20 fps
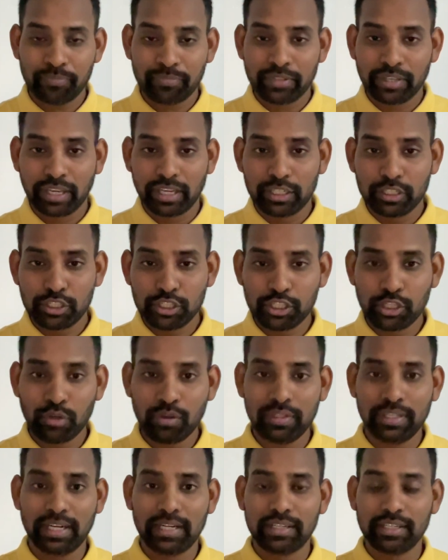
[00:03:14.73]
Ensure
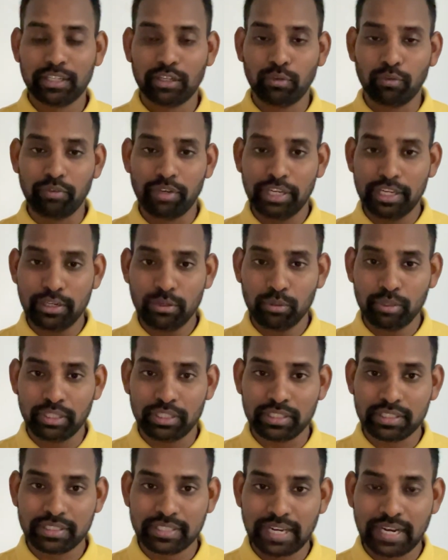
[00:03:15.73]
that your video is
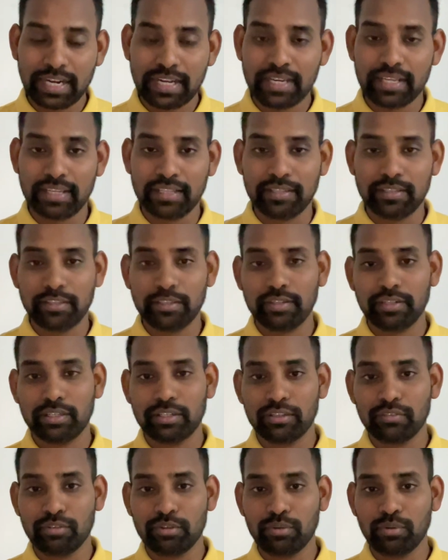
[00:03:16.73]
shared in the
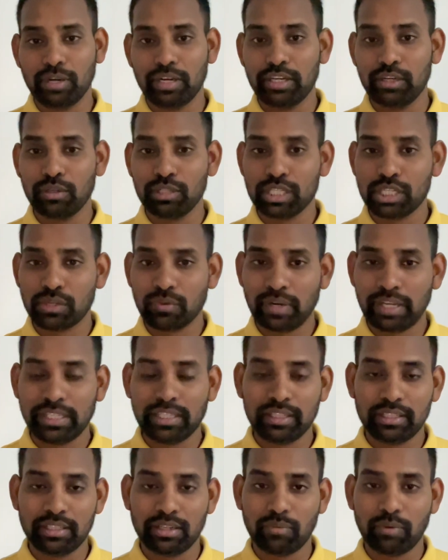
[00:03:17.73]
interview and you're
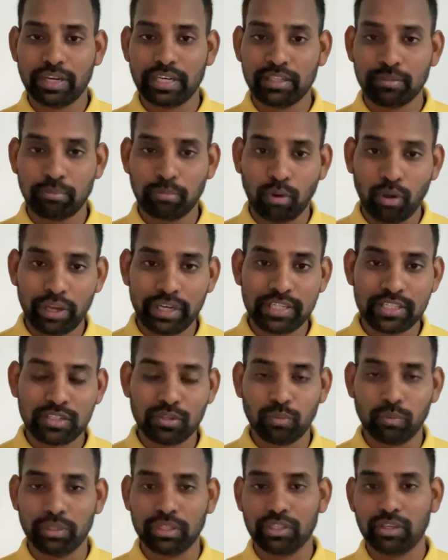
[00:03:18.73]
striking the right points
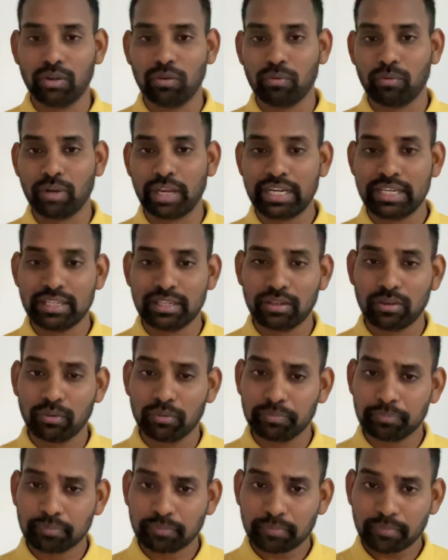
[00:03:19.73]
with your right
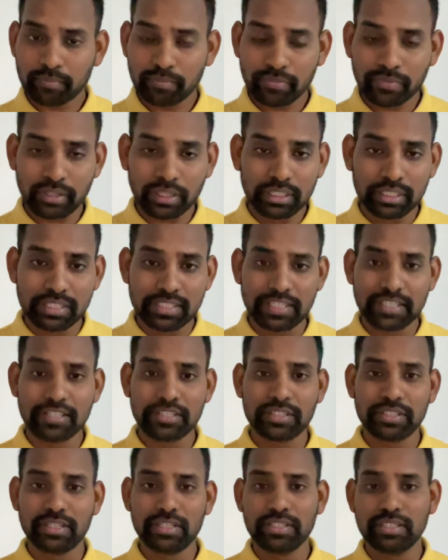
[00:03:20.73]

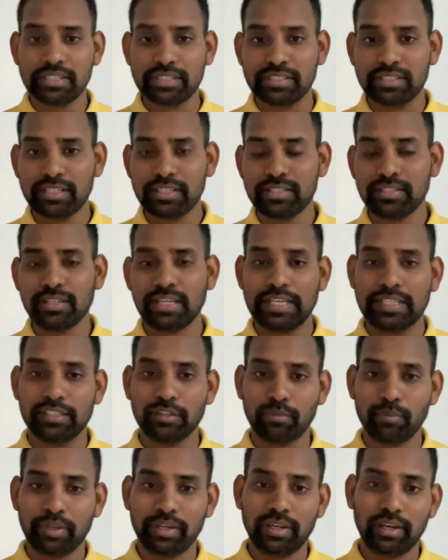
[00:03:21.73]
gestures, just like the
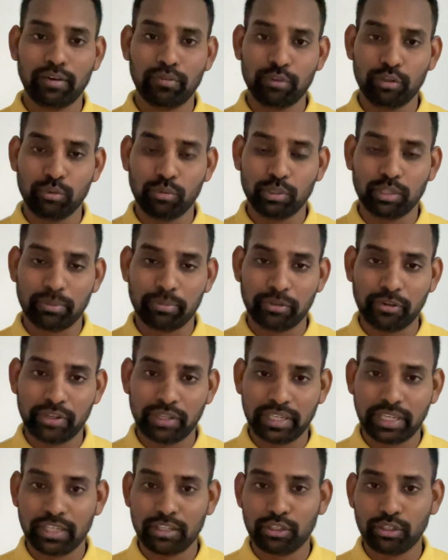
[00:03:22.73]
way how you
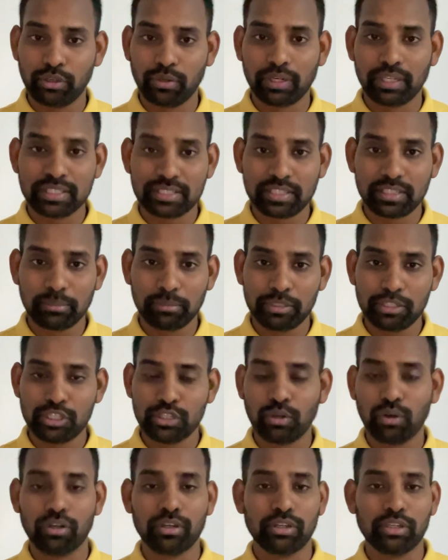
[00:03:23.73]
communicate to your customers
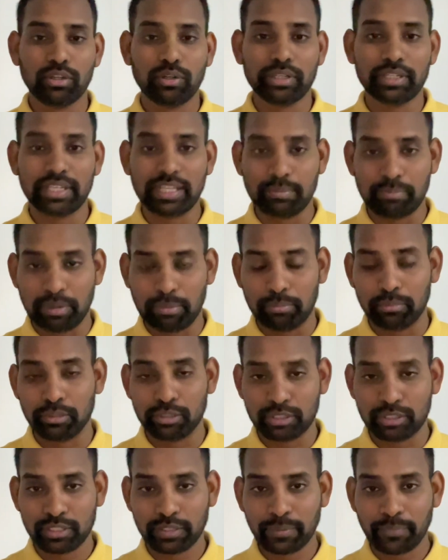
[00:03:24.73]
or to your team
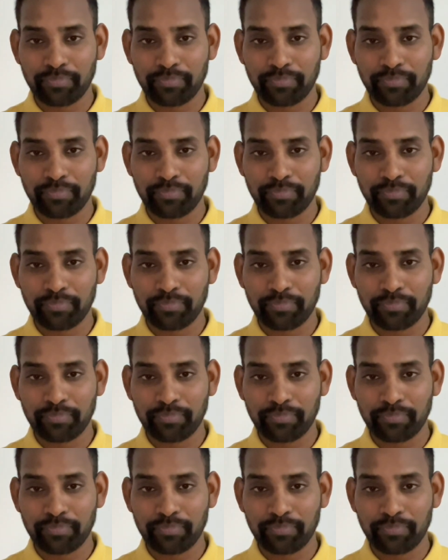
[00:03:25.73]
members.